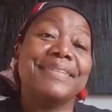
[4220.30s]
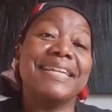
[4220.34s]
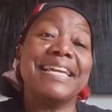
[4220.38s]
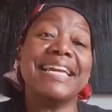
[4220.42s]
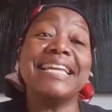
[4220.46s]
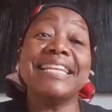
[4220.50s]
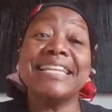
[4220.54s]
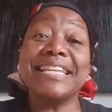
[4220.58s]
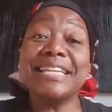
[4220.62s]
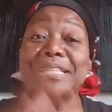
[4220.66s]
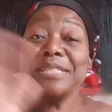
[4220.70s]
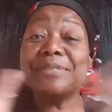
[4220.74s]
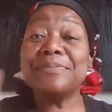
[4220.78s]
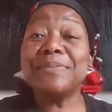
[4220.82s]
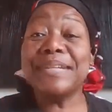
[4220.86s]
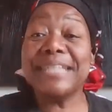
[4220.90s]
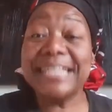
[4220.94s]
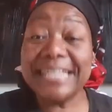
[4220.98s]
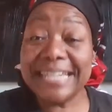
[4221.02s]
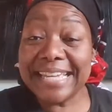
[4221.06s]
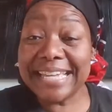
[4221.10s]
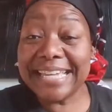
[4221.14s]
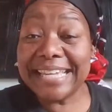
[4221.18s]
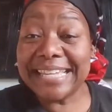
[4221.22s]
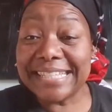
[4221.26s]
It is what
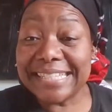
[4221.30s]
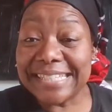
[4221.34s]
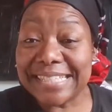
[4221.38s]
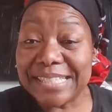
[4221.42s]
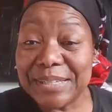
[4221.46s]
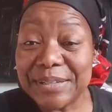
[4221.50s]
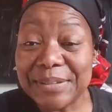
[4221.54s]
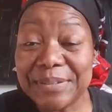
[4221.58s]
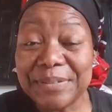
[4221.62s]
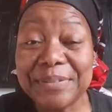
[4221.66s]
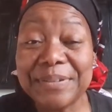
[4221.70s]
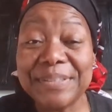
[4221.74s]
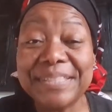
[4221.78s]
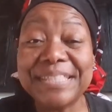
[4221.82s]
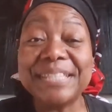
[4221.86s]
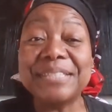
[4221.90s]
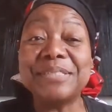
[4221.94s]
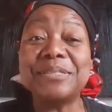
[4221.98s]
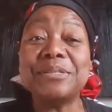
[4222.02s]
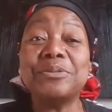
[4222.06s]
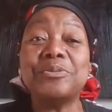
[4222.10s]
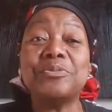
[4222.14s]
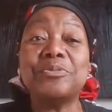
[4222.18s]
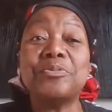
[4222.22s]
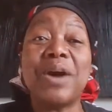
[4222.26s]
it is. You know,
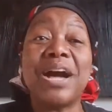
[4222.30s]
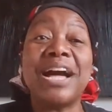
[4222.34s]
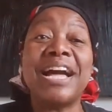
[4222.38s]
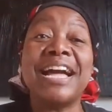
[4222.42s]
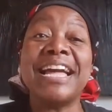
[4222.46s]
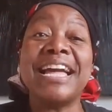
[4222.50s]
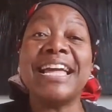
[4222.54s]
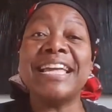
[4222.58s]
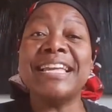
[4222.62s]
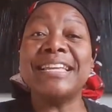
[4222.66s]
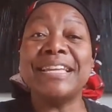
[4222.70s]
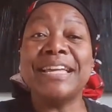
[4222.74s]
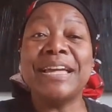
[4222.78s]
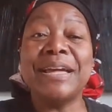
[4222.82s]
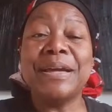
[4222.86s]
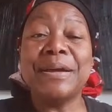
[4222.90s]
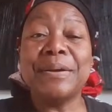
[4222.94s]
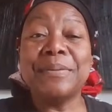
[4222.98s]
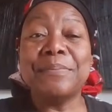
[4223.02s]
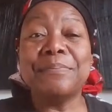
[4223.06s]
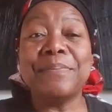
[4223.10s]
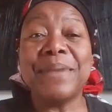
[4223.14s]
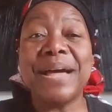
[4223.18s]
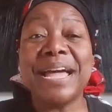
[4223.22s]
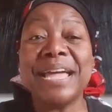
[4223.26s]
this is why
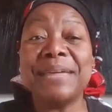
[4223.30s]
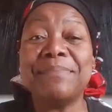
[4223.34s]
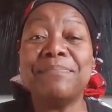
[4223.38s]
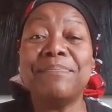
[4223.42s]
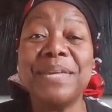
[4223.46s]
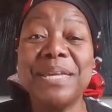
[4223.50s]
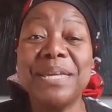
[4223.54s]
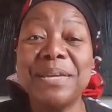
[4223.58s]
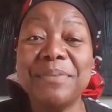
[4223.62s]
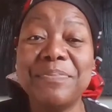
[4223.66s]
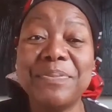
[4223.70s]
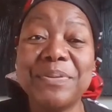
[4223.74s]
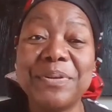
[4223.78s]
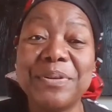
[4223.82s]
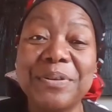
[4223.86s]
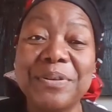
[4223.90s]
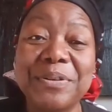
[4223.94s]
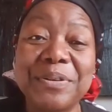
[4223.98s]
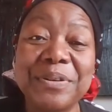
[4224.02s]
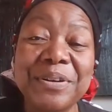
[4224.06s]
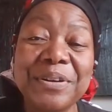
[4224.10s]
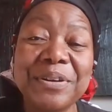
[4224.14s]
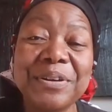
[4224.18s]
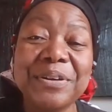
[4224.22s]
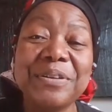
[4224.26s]
my
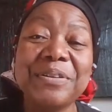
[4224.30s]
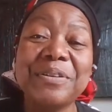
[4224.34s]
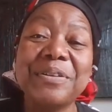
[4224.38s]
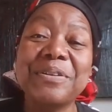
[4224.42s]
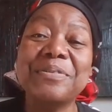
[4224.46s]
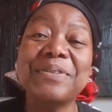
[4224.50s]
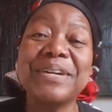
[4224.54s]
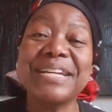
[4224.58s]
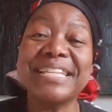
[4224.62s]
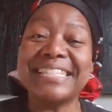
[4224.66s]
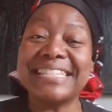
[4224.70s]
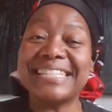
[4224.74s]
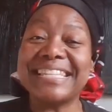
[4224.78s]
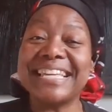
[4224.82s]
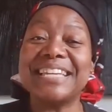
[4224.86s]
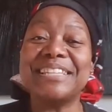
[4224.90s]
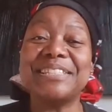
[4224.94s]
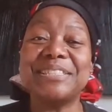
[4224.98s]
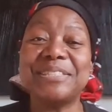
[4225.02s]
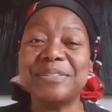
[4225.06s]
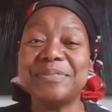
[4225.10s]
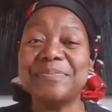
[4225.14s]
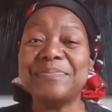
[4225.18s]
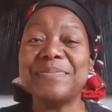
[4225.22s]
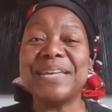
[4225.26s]
people always say
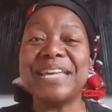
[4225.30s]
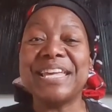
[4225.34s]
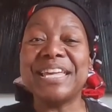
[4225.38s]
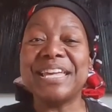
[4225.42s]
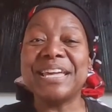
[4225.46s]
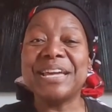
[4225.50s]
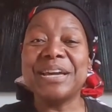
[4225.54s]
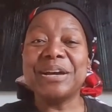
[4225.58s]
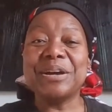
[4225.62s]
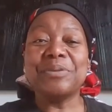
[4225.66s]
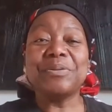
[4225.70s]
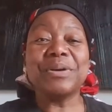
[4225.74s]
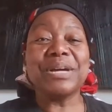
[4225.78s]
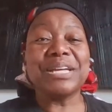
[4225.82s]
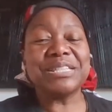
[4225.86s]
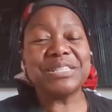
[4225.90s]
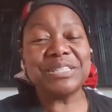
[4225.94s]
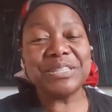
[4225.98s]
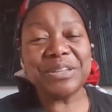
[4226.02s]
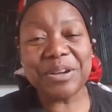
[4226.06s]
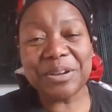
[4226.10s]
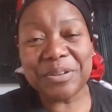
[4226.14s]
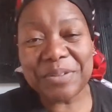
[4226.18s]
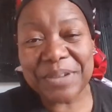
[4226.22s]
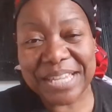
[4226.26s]
to me, we are
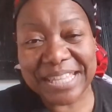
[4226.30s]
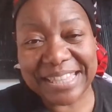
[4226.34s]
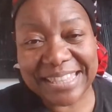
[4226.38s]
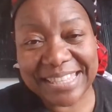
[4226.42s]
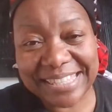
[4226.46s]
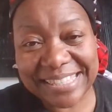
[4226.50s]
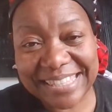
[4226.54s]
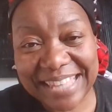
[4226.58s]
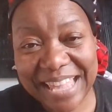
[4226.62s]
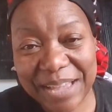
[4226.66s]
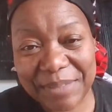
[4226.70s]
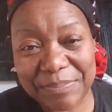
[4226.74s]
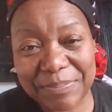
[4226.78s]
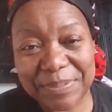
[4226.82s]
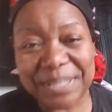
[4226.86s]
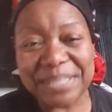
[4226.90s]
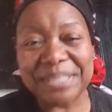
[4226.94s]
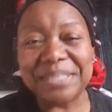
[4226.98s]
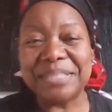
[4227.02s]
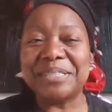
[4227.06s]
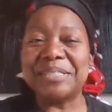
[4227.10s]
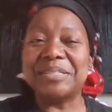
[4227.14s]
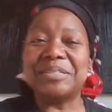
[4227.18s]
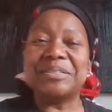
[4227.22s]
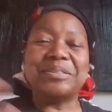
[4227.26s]
sorry this happened
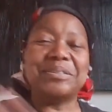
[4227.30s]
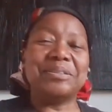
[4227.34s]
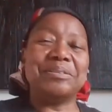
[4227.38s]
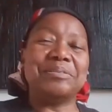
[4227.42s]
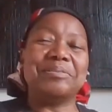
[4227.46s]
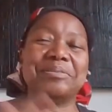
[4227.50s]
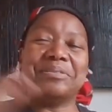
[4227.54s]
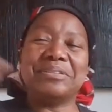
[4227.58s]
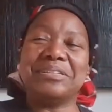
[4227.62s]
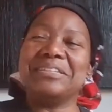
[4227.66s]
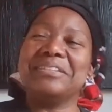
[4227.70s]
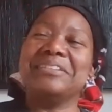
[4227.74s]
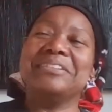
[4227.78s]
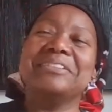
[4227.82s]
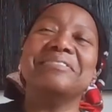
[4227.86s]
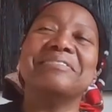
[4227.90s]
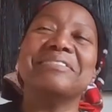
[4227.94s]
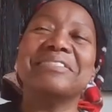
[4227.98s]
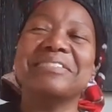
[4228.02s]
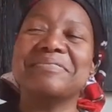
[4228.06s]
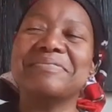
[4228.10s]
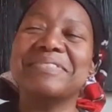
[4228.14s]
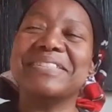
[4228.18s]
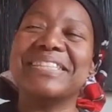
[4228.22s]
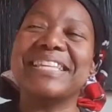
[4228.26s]
to you. You
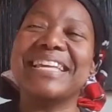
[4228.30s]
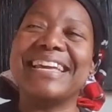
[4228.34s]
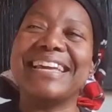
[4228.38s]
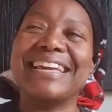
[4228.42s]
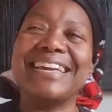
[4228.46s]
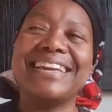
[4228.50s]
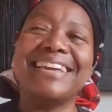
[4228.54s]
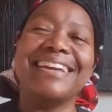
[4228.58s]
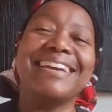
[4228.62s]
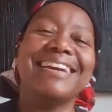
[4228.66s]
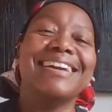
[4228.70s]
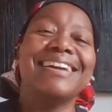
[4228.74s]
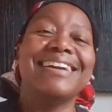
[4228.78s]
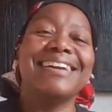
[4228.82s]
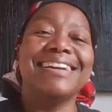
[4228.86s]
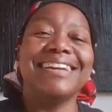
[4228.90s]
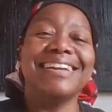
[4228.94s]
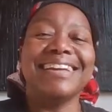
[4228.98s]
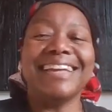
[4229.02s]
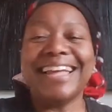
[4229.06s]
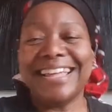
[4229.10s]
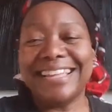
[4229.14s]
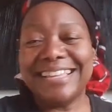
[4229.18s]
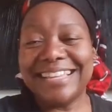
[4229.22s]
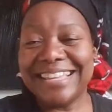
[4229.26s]
know what I'm saying?
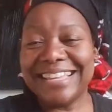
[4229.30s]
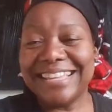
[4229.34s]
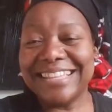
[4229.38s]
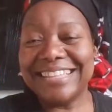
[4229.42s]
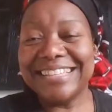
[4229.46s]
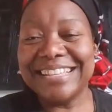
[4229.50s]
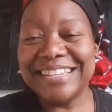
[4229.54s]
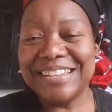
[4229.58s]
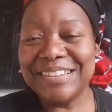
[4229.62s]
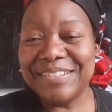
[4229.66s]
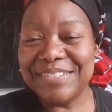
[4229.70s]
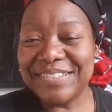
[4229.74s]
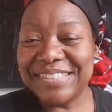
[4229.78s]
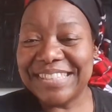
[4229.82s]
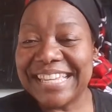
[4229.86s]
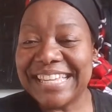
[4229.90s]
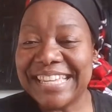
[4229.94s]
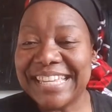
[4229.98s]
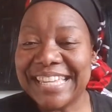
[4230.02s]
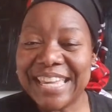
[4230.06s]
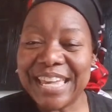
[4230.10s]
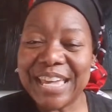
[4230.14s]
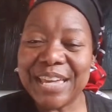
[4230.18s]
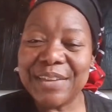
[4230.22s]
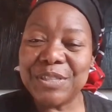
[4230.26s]

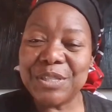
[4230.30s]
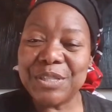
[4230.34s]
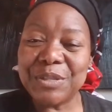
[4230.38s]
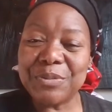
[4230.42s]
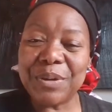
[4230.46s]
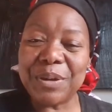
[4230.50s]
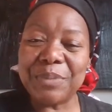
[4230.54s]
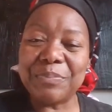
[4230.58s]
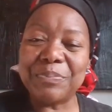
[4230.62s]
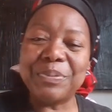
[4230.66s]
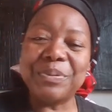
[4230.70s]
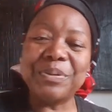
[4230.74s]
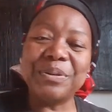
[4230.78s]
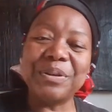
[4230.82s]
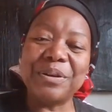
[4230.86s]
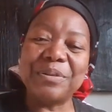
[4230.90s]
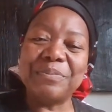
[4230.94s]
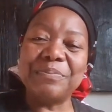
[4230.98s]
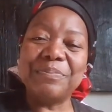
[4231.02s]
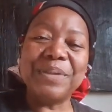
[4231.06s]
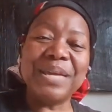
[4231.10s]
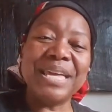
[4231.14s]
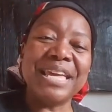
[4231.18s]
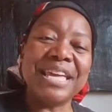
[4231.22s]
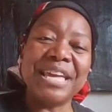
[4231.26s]
The gifts were put
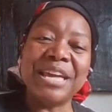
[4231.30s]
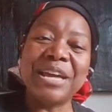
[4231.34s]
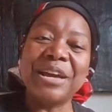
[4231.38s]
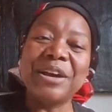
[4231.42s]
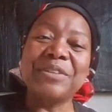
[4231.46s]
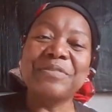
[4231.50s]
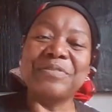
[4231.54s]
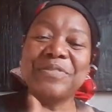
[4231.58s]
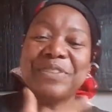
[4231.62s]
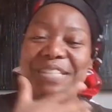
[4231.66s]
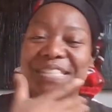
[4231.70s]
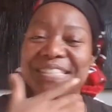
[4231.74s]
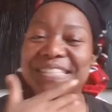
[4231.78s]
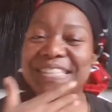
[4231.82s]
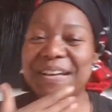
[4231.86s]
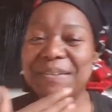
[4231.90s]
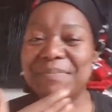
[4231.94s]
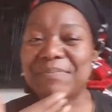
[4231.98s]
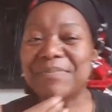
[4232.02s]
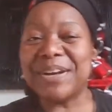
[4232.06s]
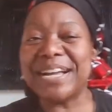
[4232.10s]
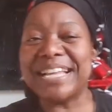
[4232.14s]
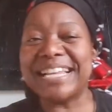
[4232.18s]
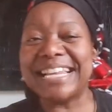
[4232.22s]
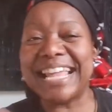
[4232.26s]
on me for
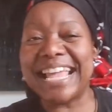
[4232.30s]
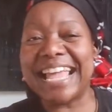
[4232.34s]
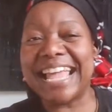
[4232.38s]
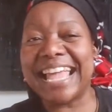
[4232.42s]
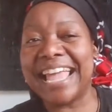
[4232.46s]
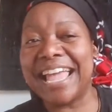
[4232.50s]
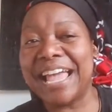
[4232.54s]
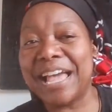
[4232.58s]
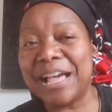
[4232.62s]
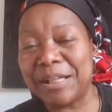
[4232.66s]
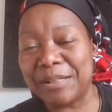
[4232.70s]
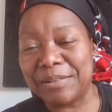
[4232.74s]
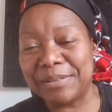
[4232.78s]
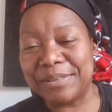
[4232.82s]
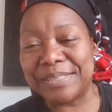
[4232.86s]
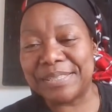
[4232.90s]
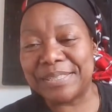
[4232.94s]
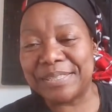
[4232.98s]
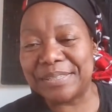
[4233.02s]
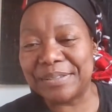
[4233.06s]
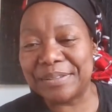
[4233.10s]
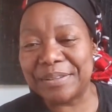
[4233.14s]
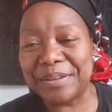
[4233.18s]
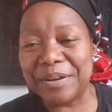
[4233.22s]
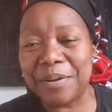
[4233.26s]
someone else,
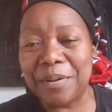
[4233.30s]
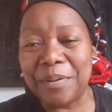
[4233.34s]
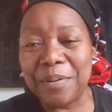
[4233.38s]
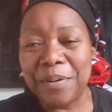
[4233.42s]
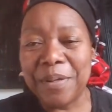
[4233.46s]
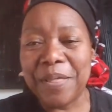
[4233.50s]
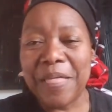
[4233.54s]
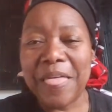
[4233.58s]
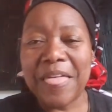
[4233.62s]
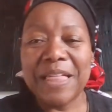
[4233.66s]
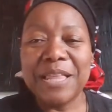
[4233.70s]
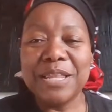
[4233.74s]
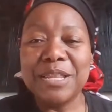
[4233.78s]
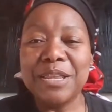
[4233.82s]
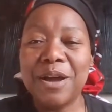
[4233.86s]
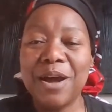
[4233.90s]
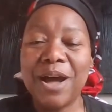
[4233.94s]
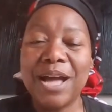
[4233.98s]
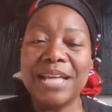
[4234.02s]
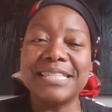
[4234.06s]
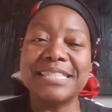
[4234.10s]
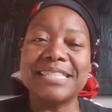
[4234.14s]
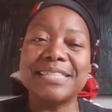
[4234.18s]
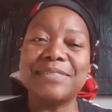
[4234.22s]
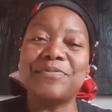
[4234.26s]
you know,
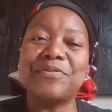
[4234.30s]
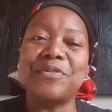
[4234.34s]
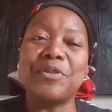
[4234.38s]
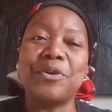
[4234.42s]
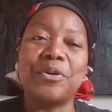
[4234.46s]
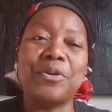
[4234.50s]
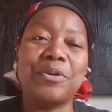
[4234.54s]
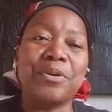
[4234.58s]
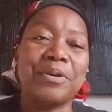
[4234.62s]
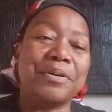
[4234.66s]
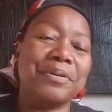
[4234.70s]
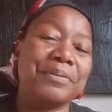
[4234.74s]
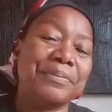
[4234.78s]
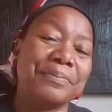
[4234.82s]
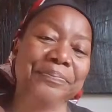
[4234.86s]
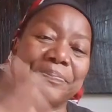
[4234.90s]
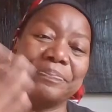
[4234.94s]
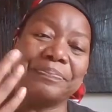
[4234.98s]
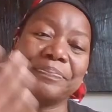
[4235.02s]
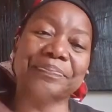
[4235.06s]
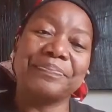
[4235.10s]
not for.